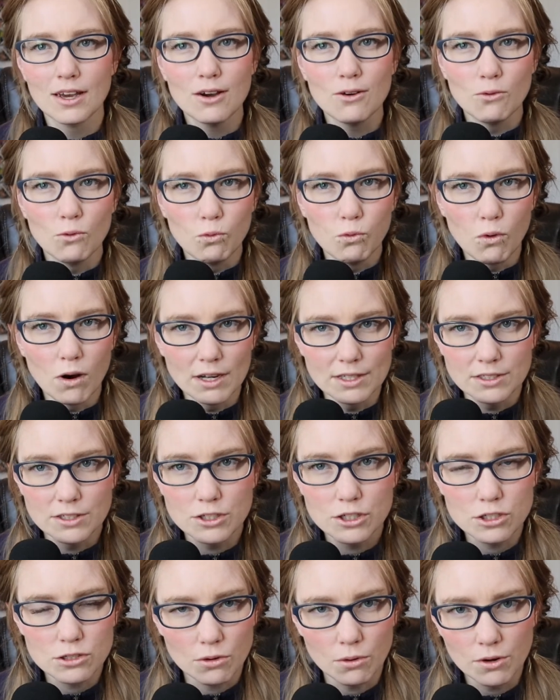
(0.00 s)
one
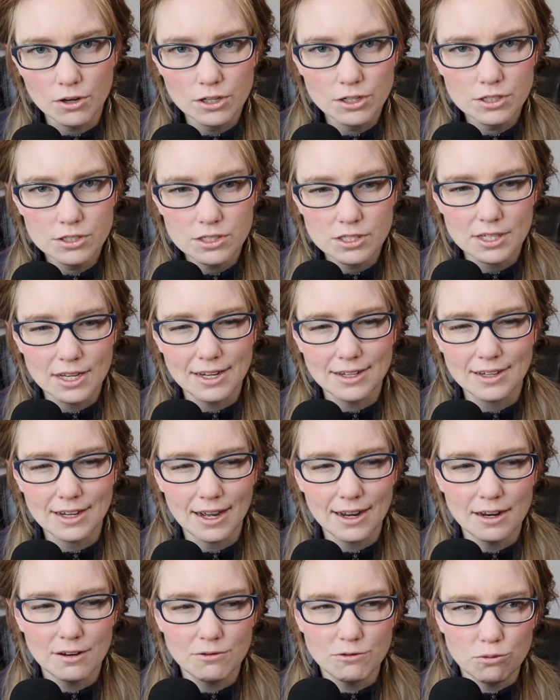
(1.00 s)
source and
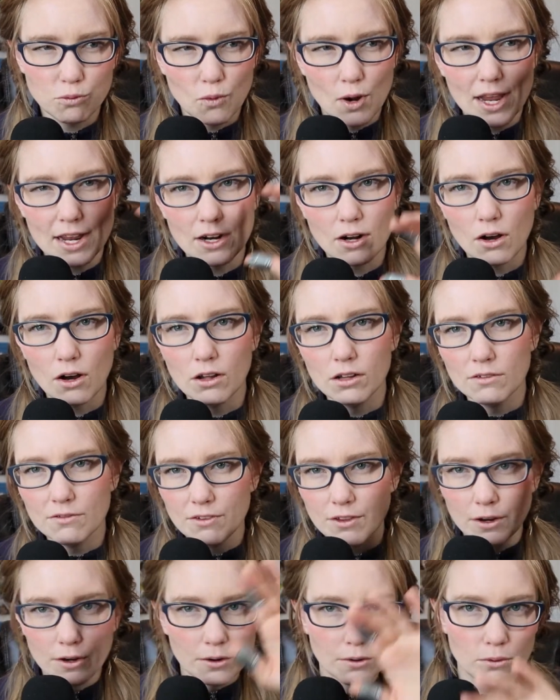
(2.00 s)
kind of rate all of
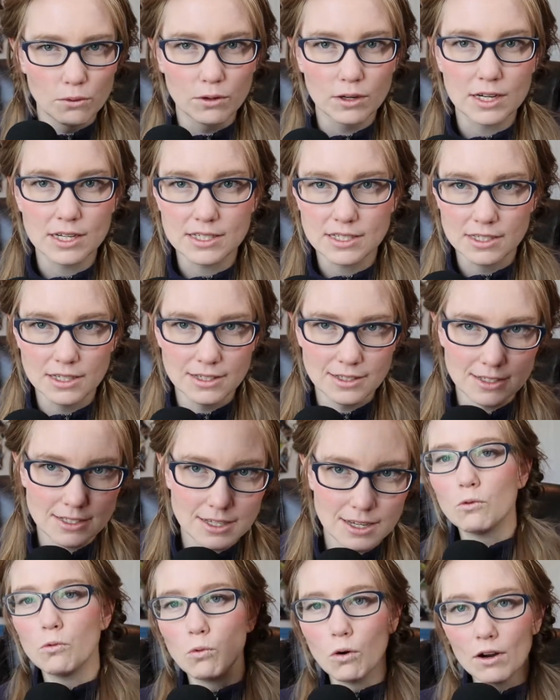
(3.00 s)
their recent
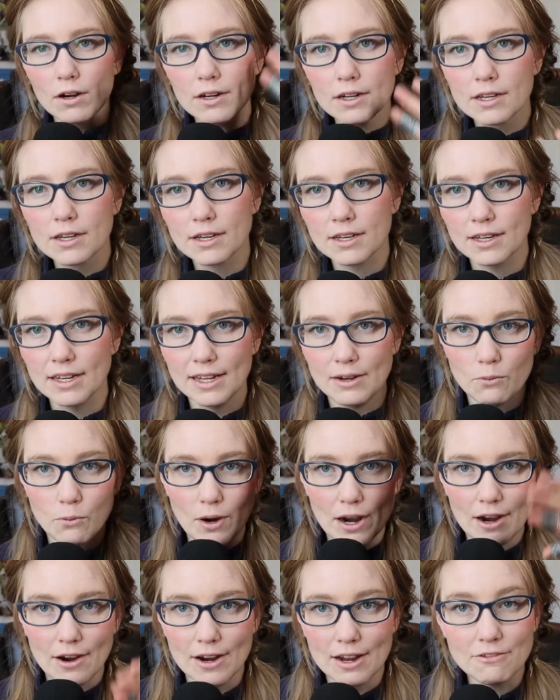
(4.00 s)
work and
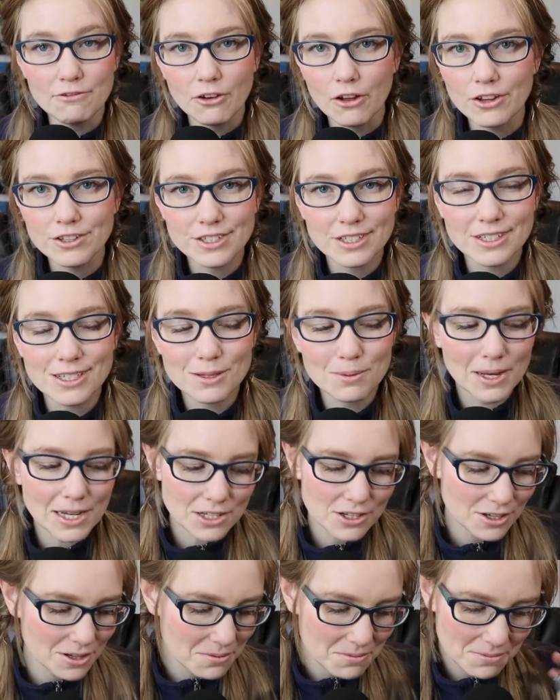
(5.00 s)
where it falls on the
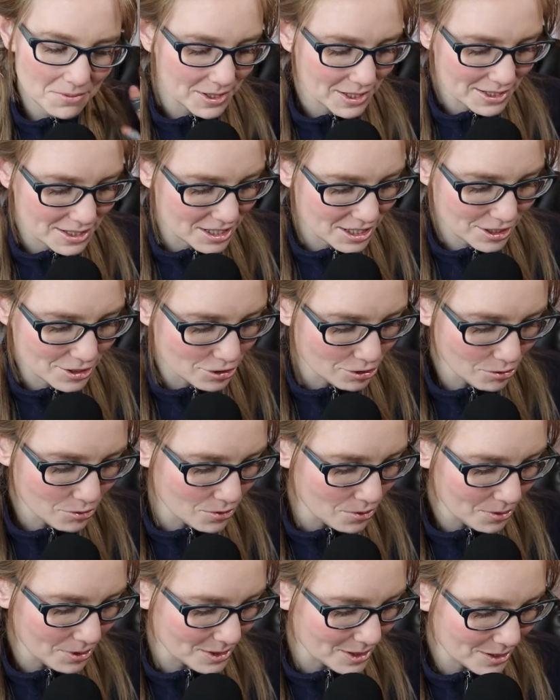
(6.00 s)
spectrum. It's just so
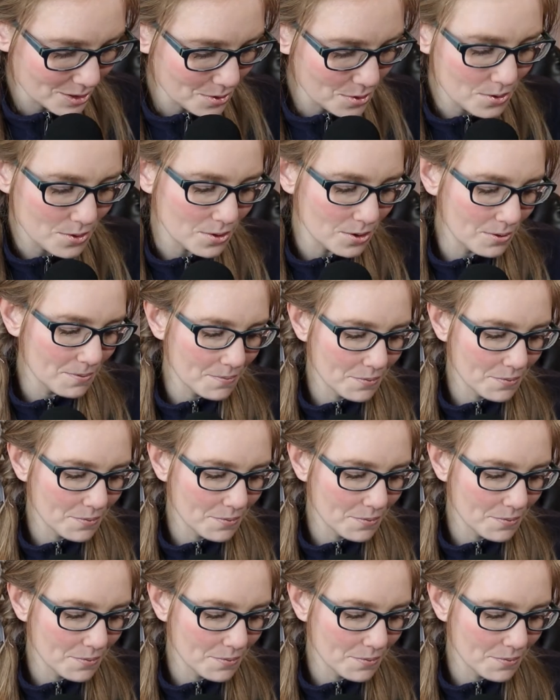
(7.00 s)
cool. It's so cool.